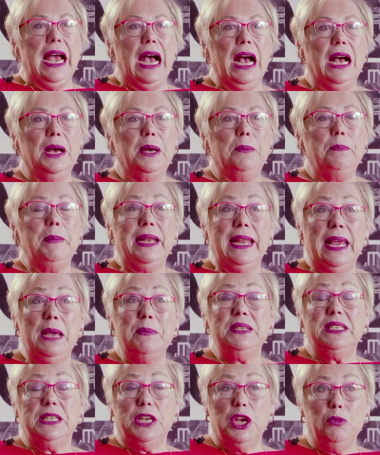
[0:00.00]
My
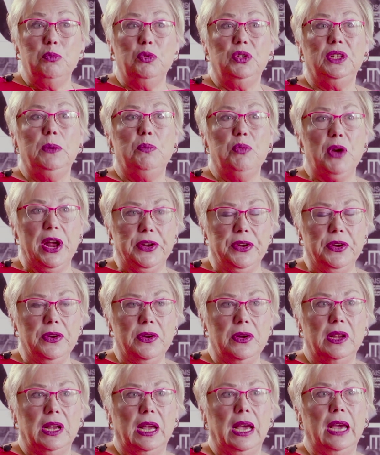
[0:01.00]
name is Kimberly Brenner,